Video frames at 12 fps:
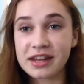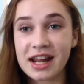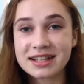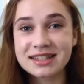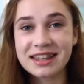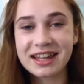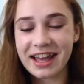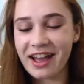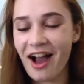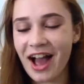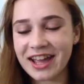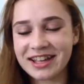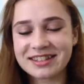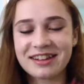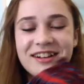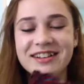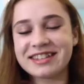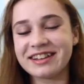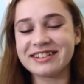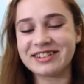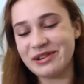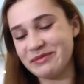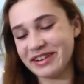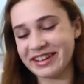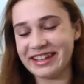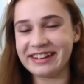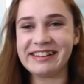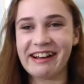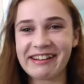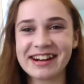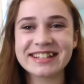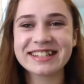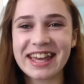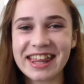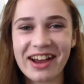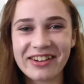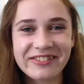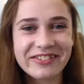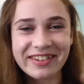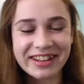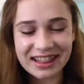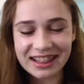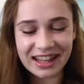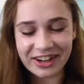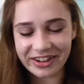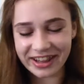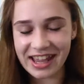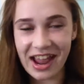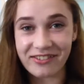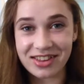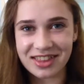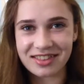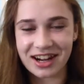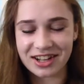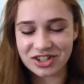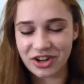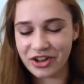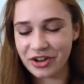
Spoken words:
The next thing that I got is also super cute. I'm gonna say that for literally everything that I show